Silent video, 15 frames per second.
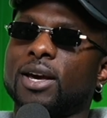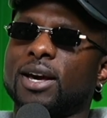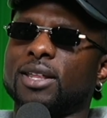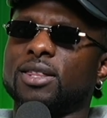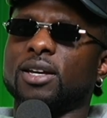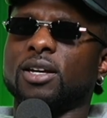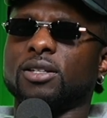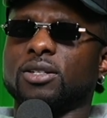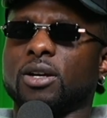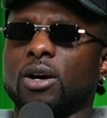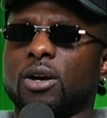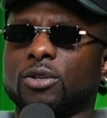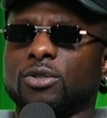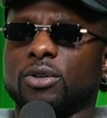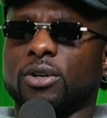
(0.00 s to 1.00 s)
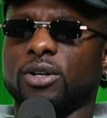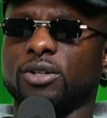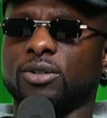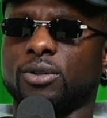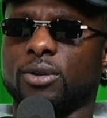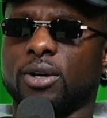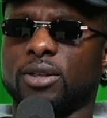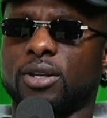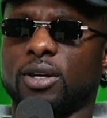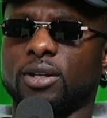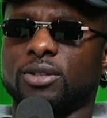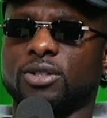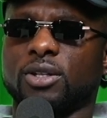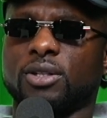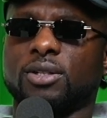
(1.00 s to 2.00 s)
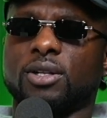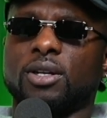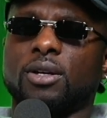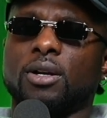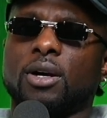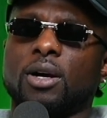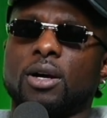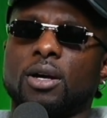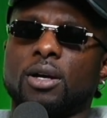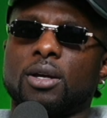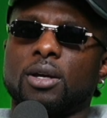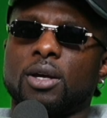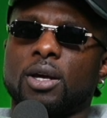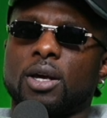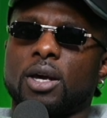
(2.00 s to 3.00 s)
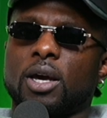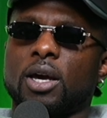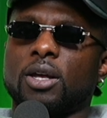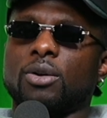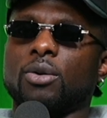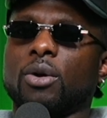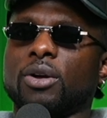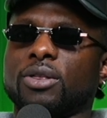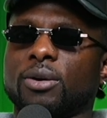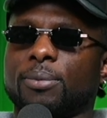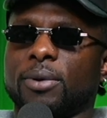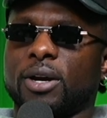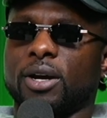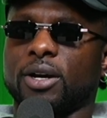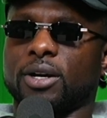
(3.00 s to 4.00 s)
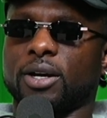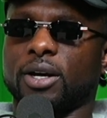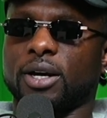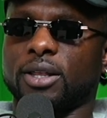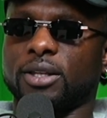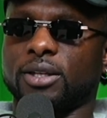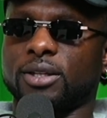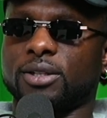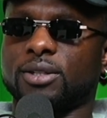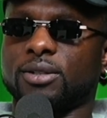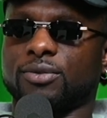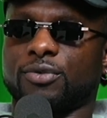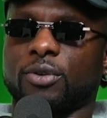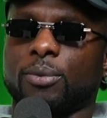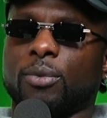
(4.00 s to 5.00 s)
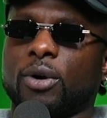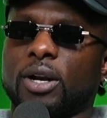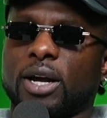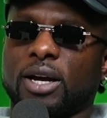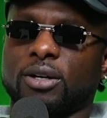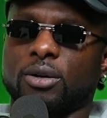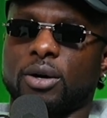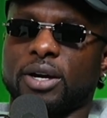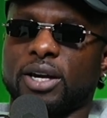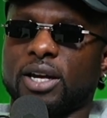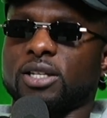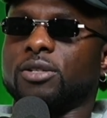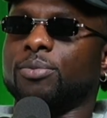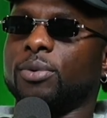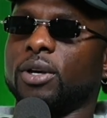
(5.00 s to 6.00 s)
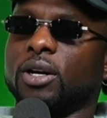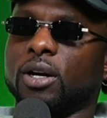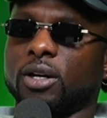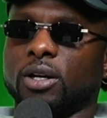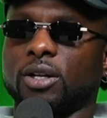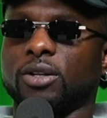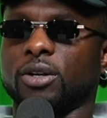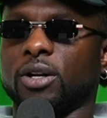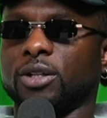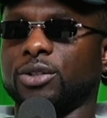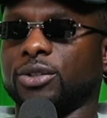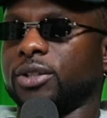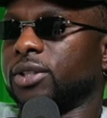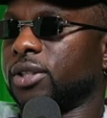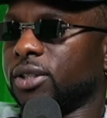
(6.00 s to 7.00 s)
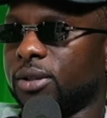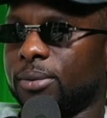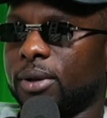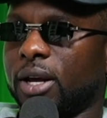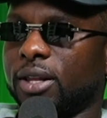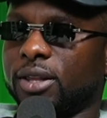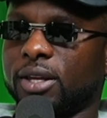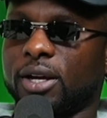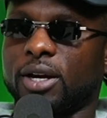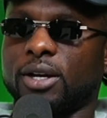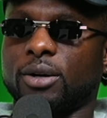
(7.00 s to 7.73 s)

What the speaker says: Yeah, I think it's a cultural issue. I think just in North America, at least from what I know, I can't speak on other countries because I'm not there.